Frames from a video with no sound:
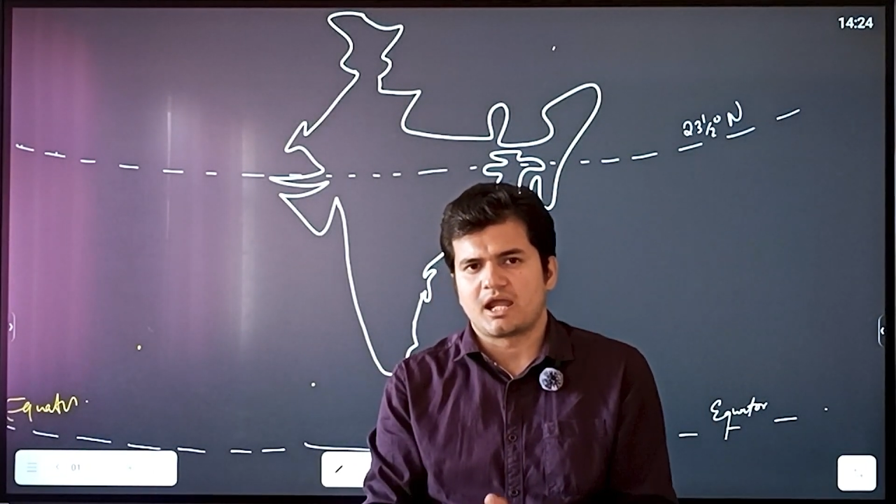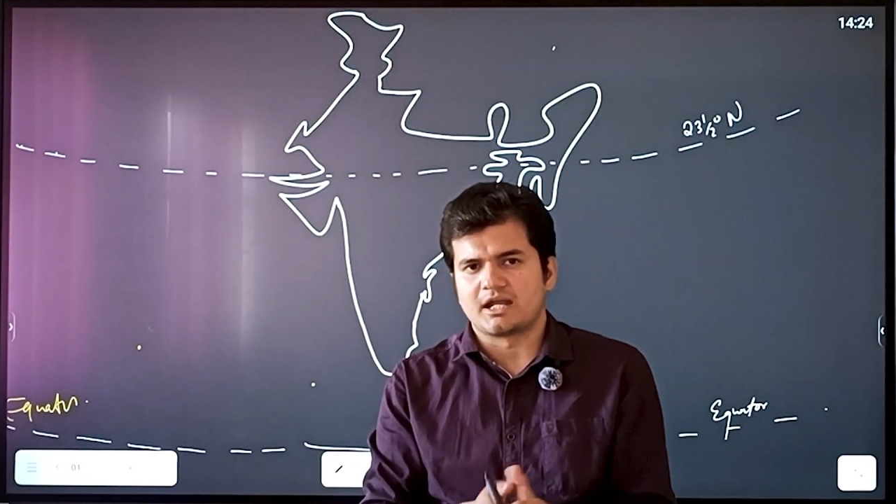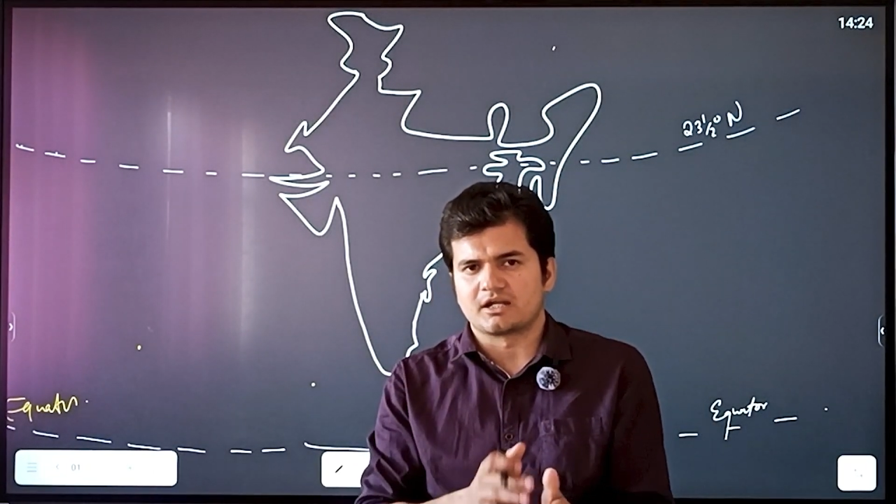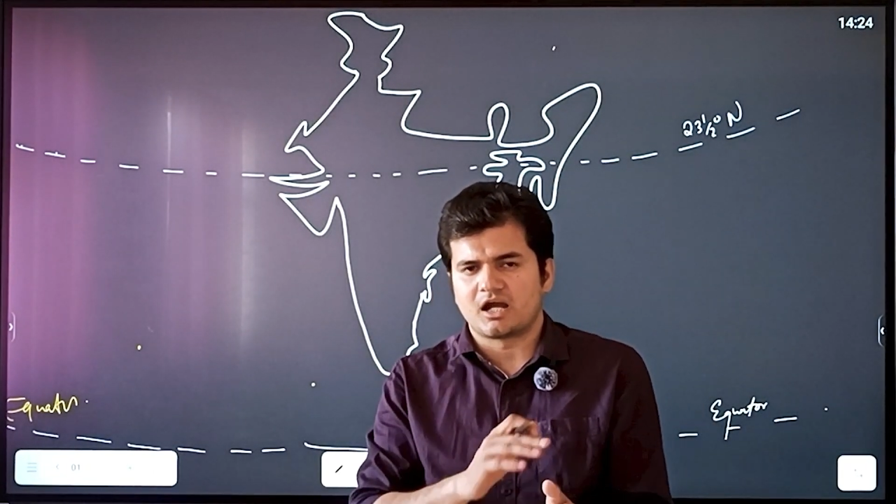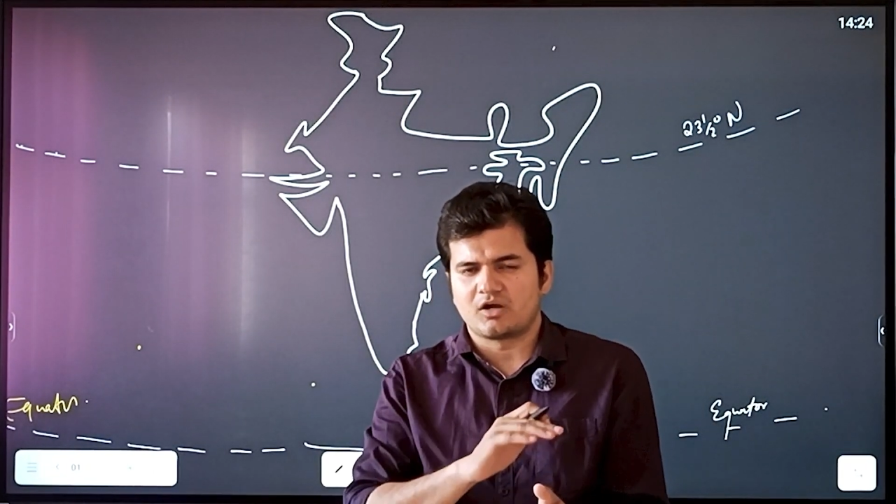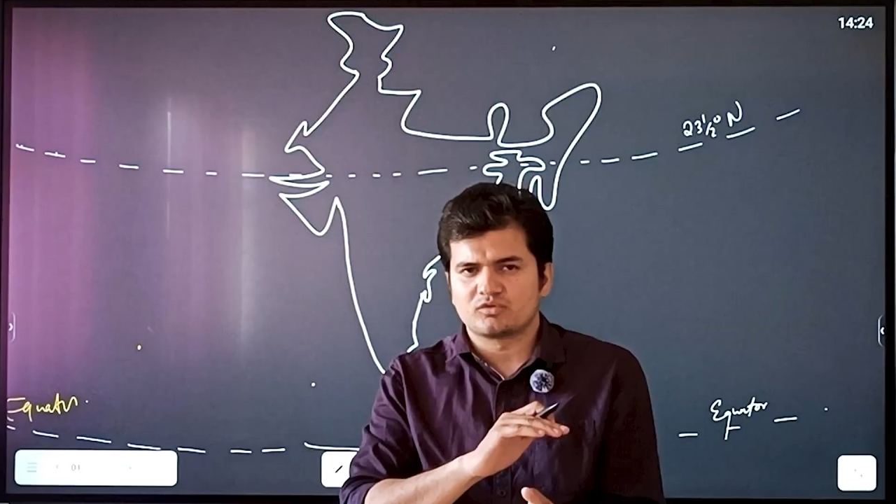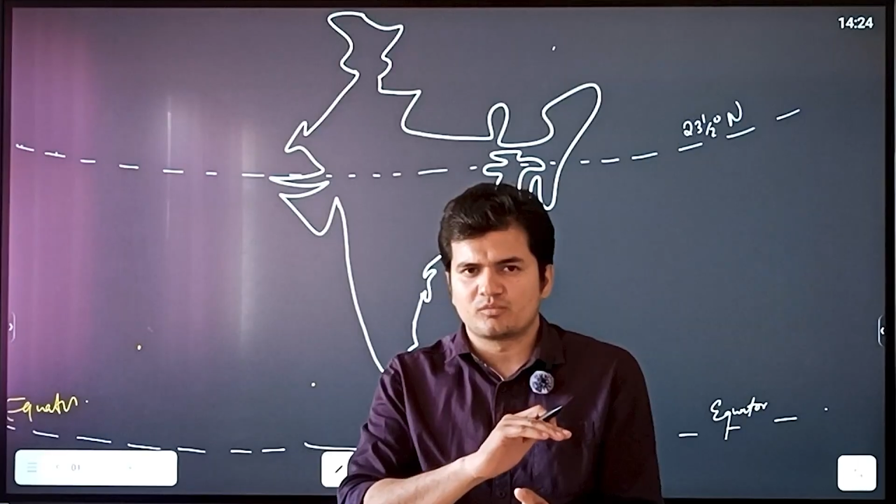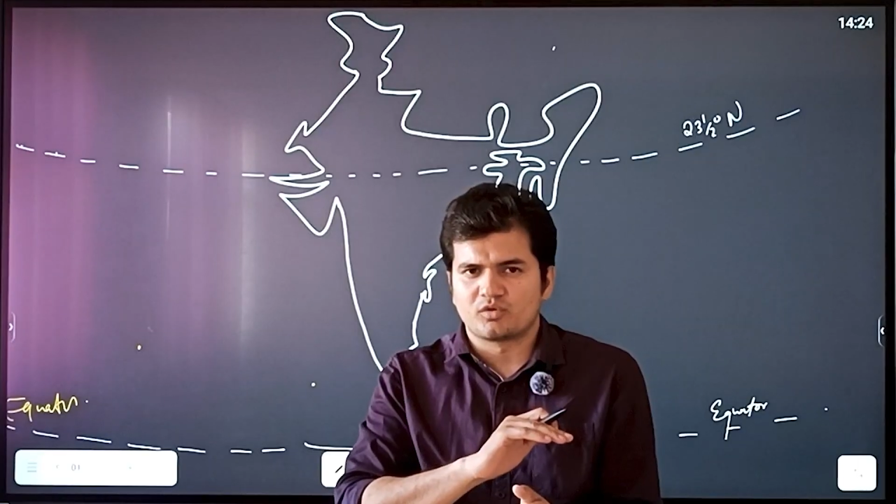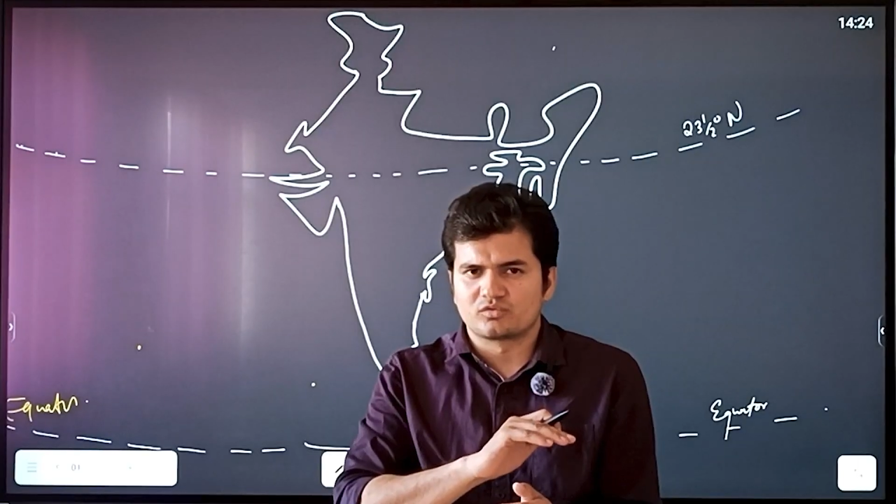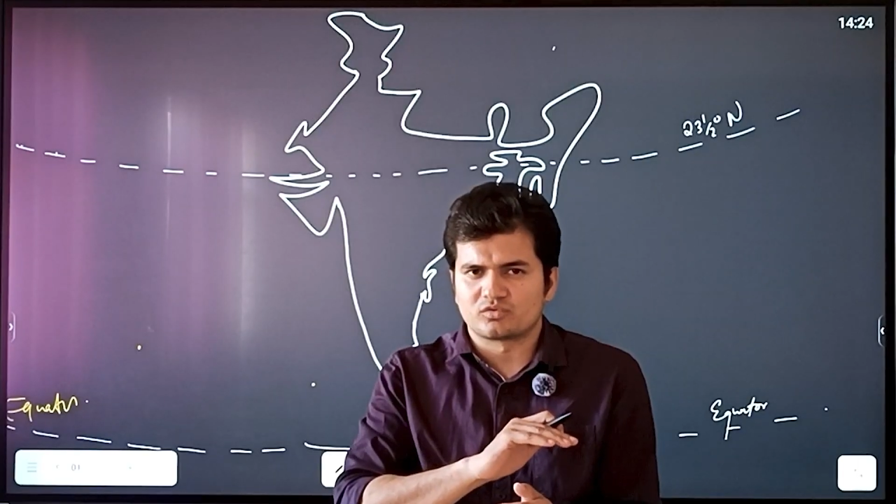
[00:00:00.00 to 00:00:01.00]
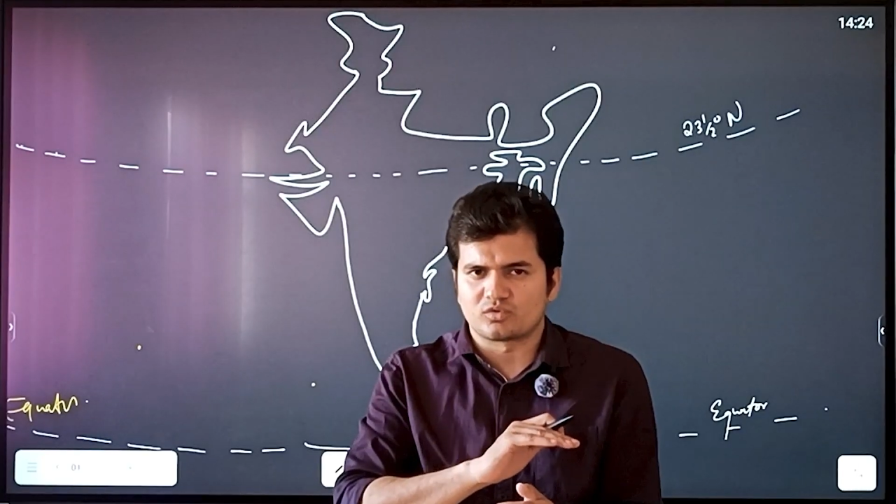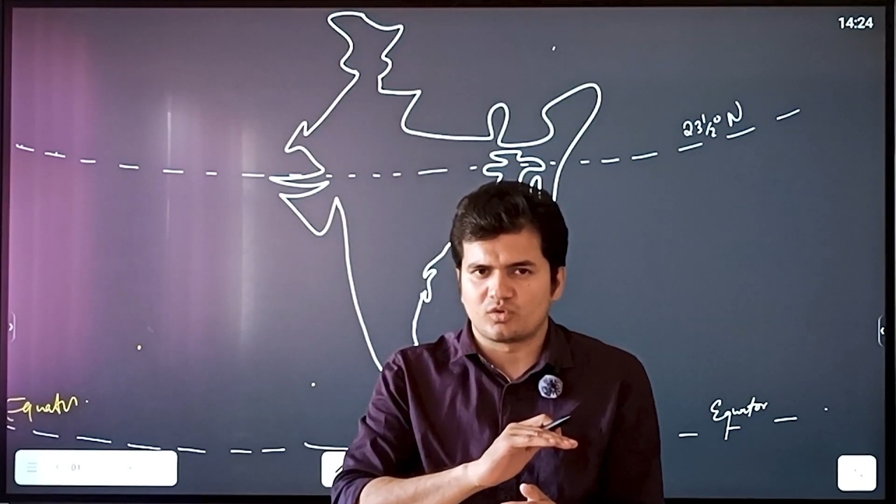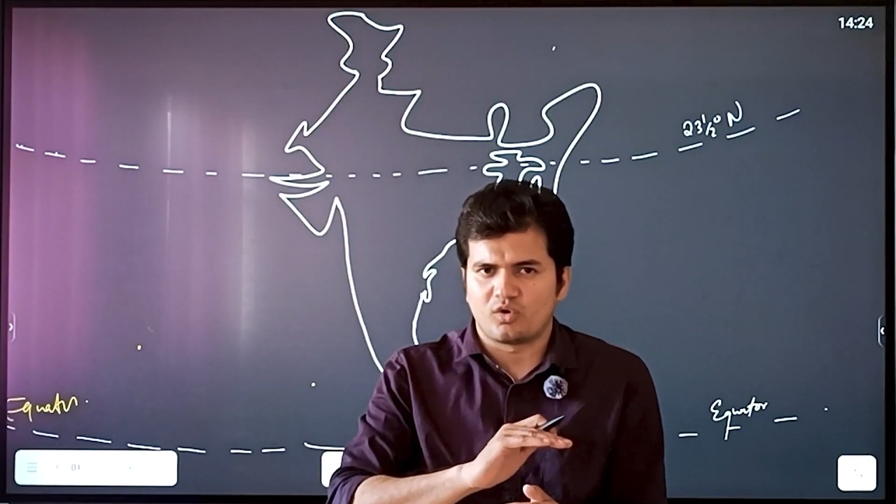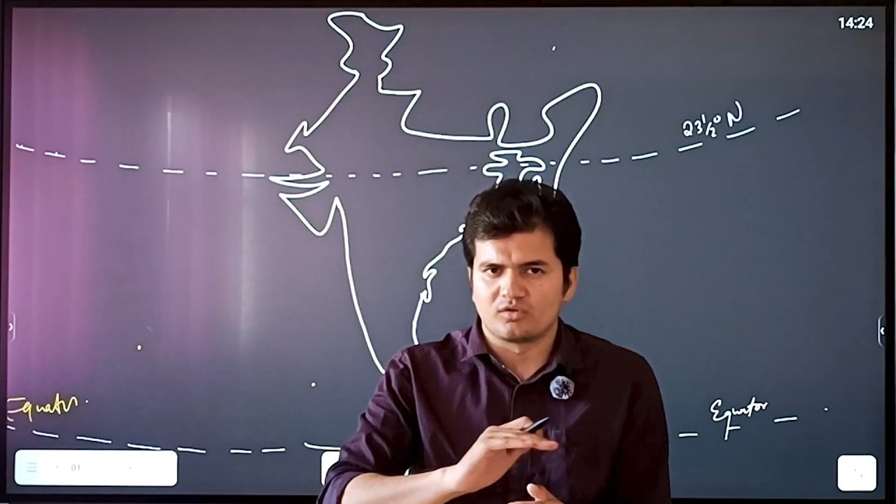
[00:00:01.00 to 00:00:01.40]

and how the monsoon